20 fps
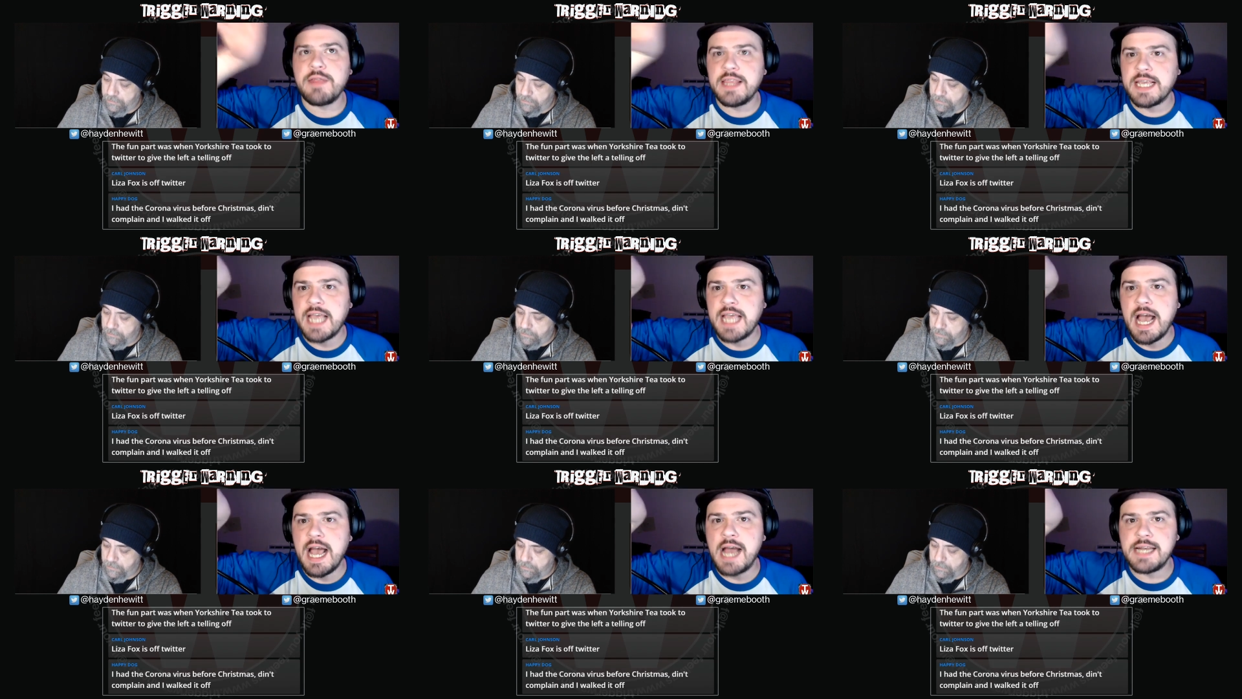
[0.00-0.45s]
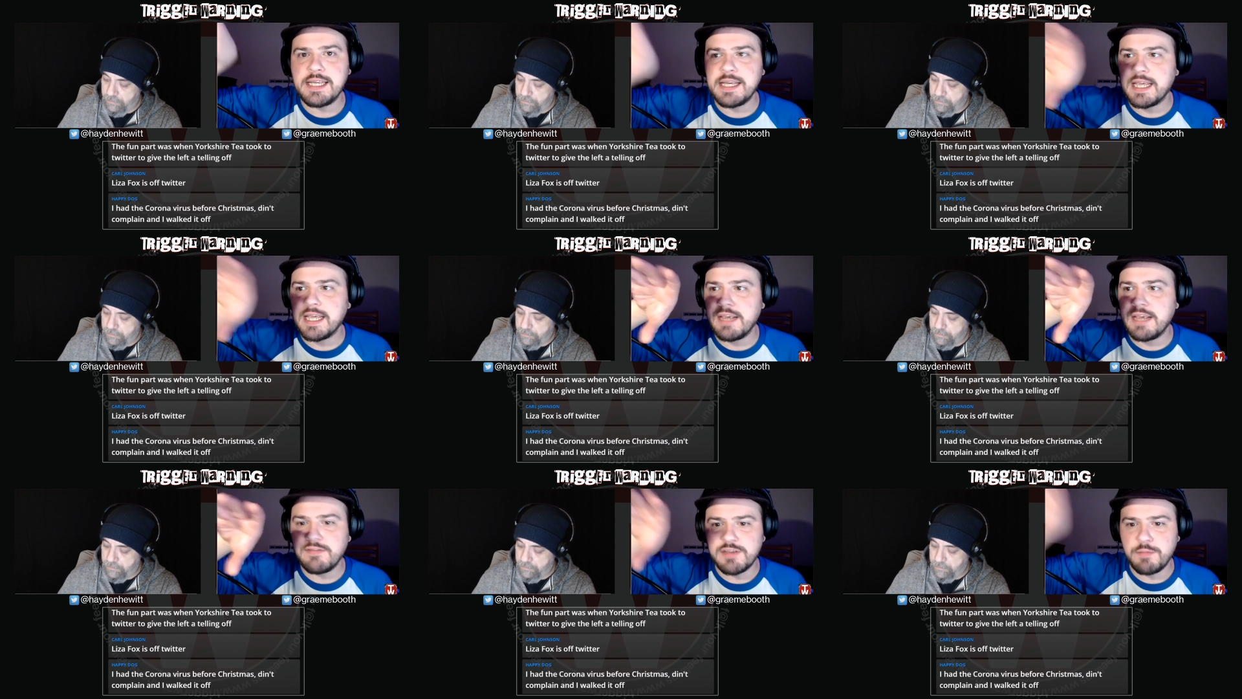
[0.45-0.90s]
Speaker 1: and I thought
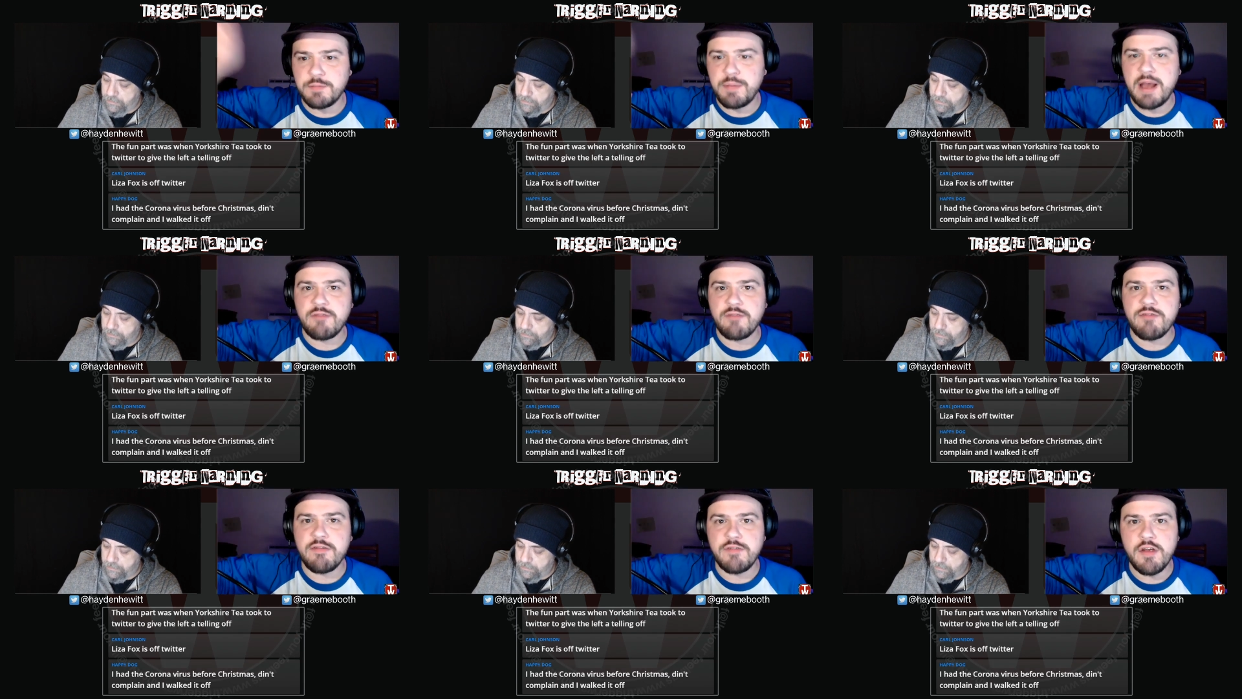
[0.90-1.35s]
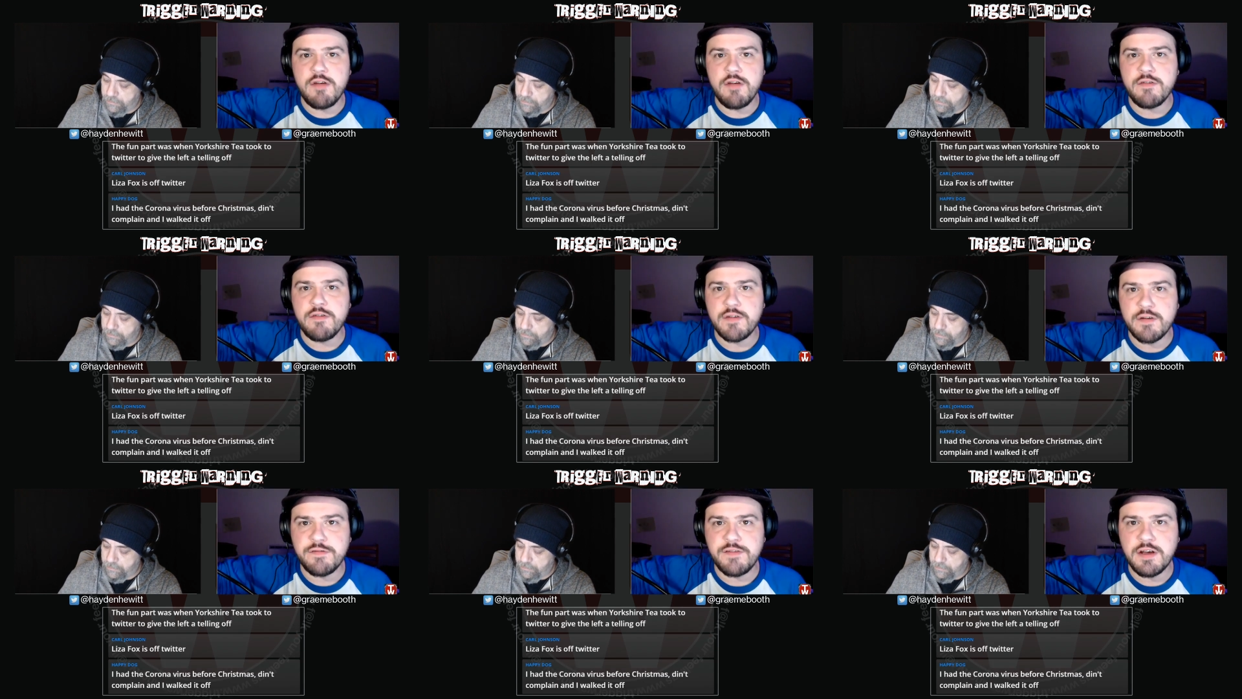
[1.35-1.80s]
it's like when the
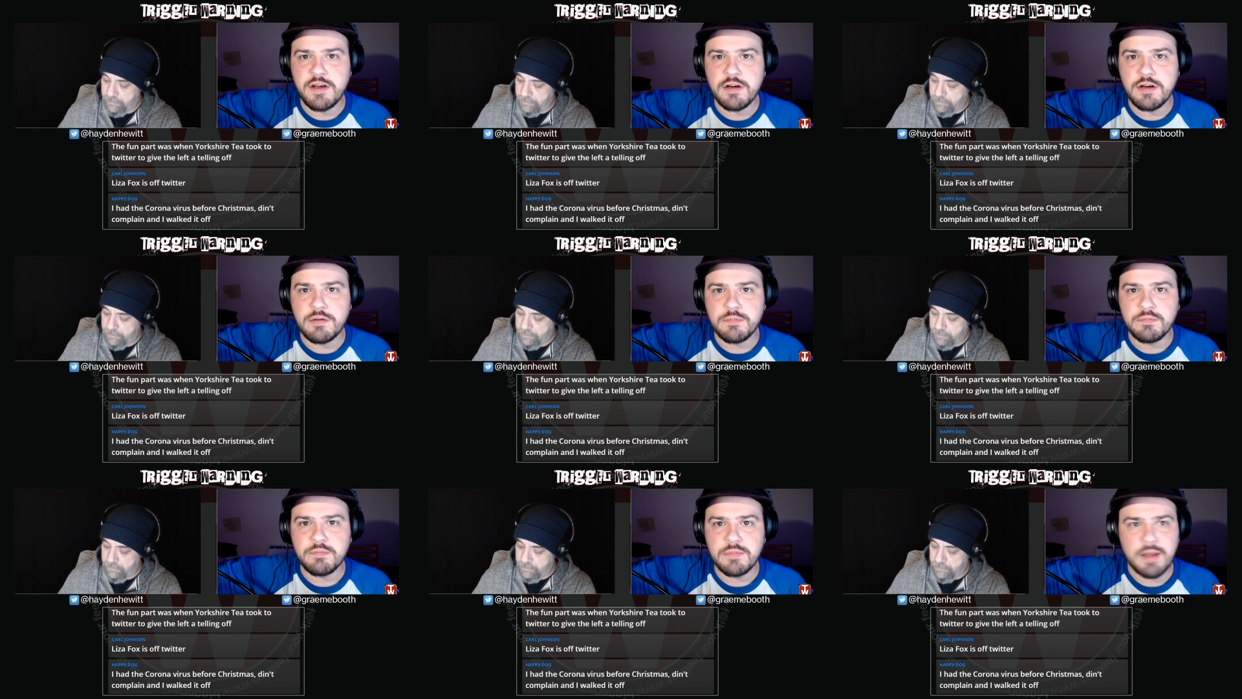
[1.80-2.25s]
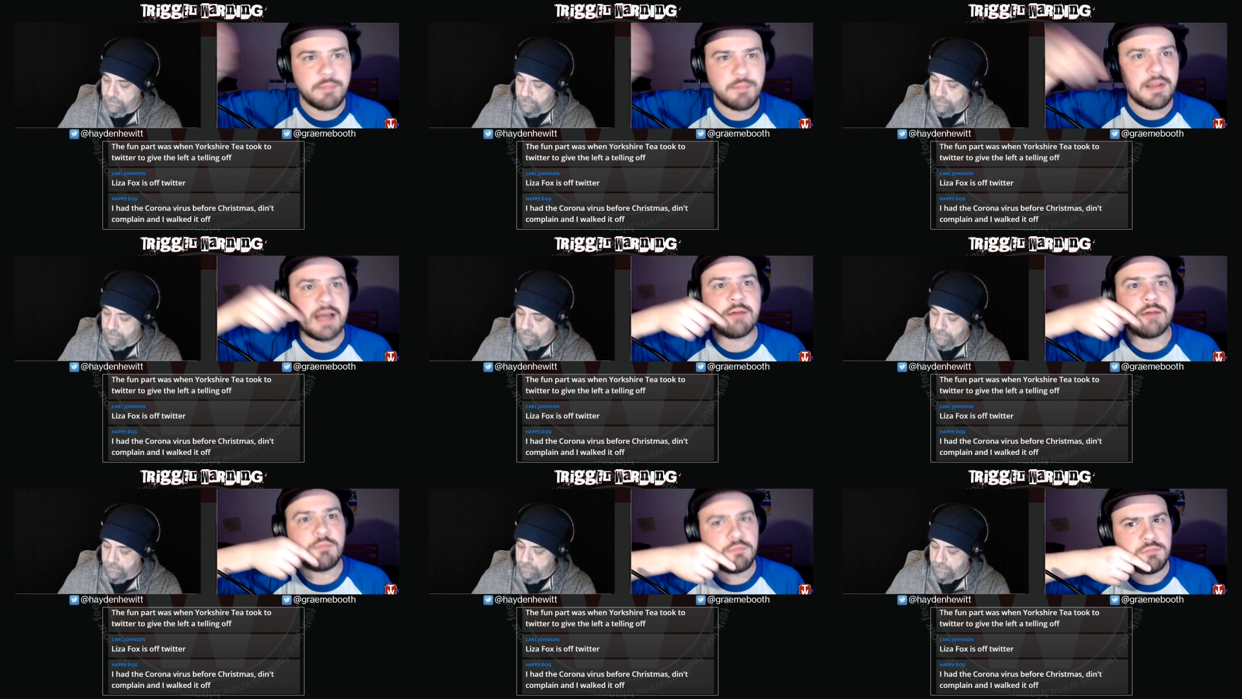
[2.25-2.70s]
Guardian gives a bad review for
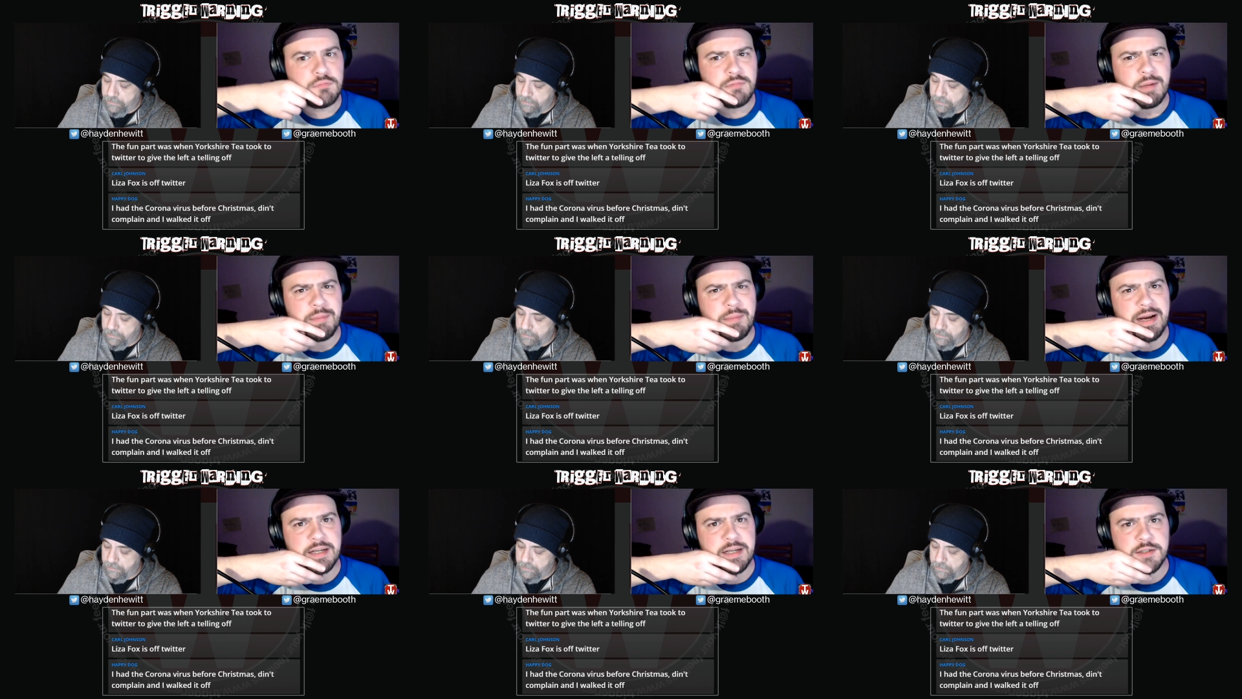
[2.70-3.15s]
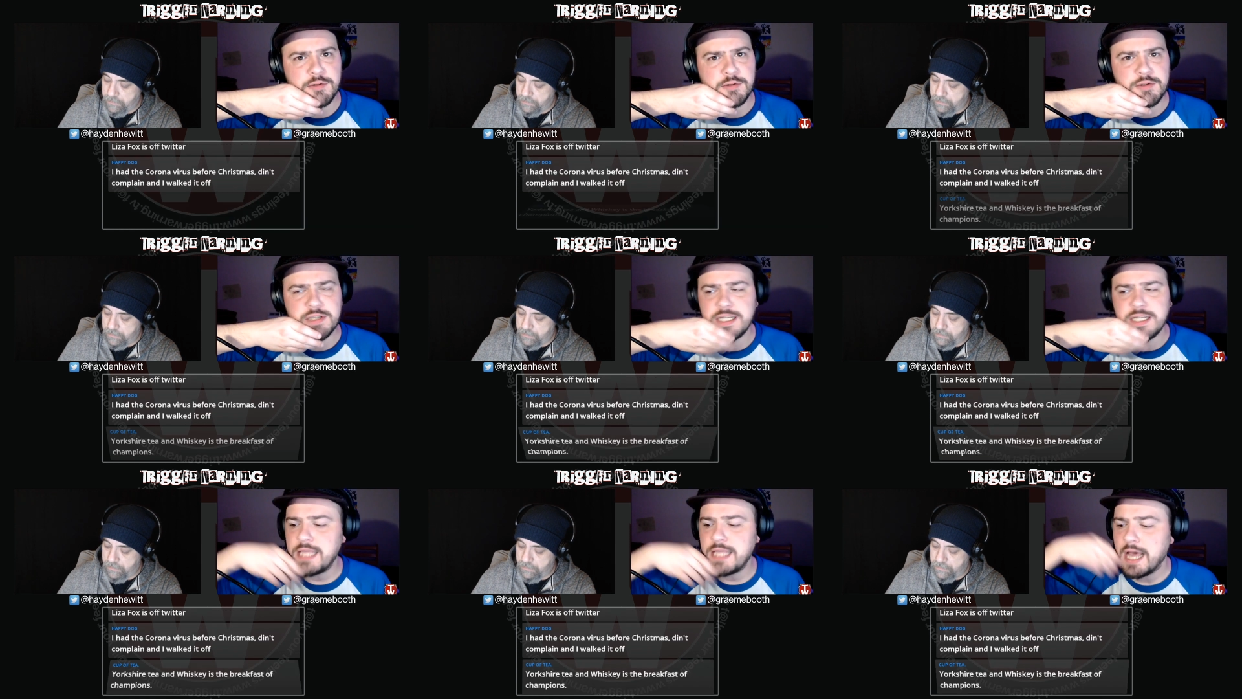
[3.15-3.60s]
a film. I'm like, mm,
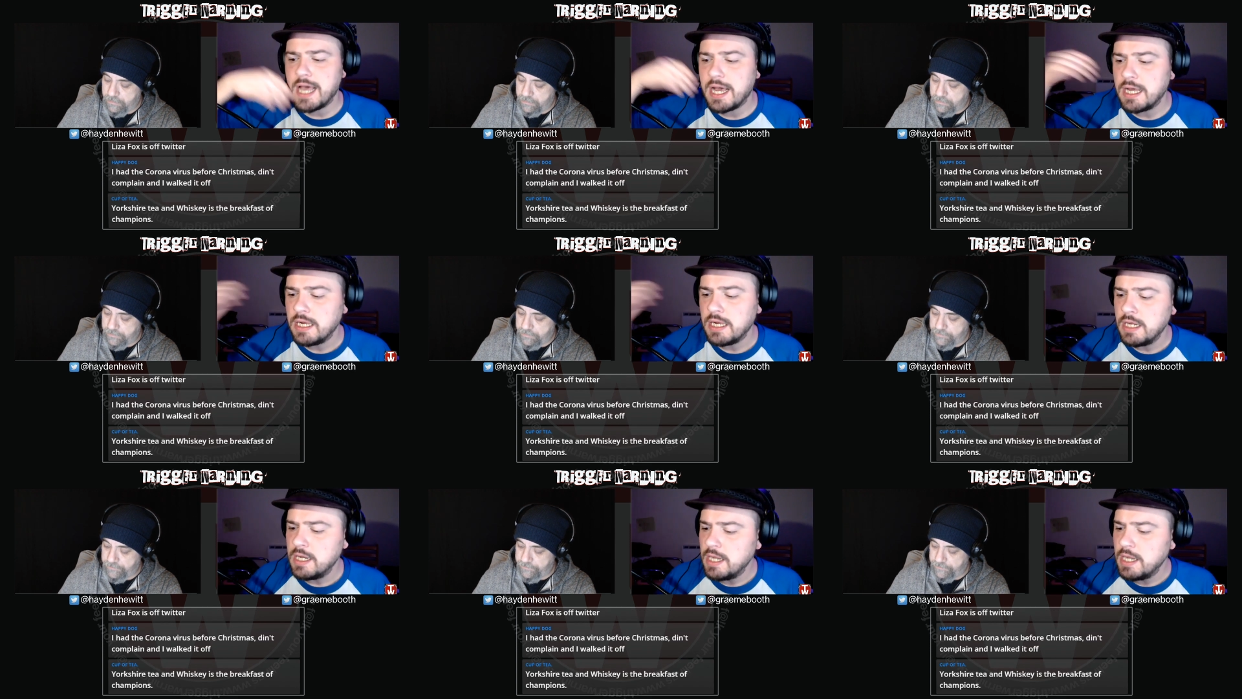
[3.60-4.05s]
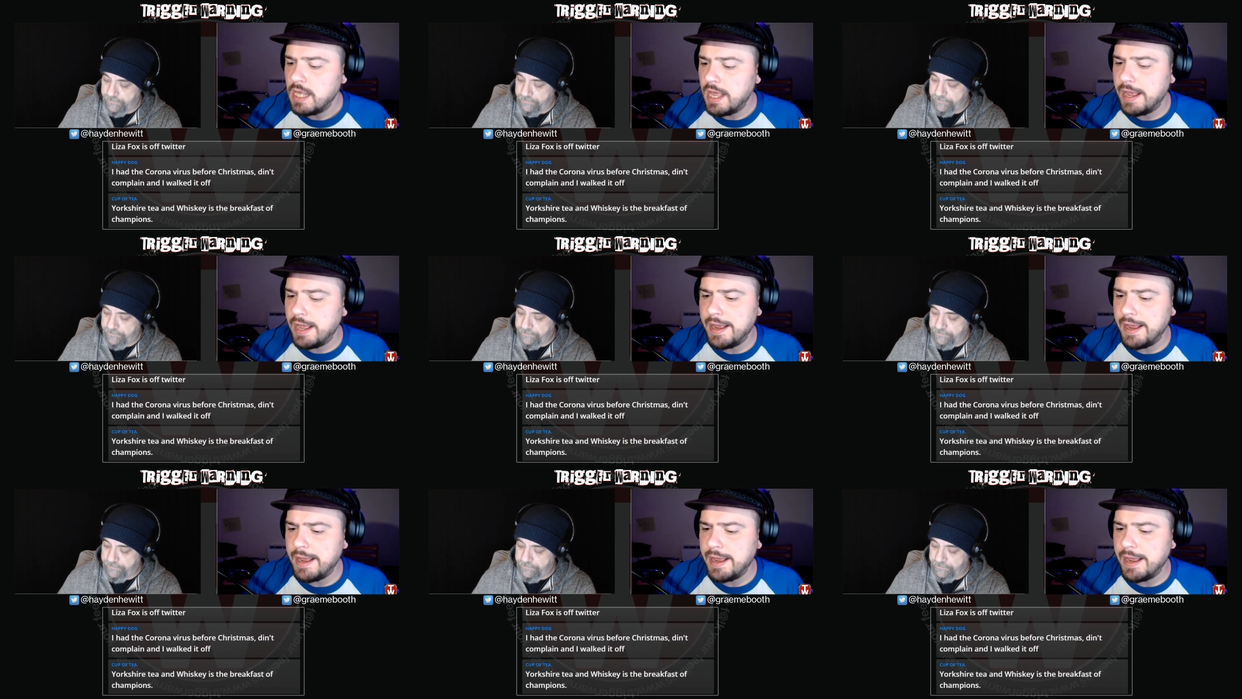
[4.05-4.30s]
I might go see that.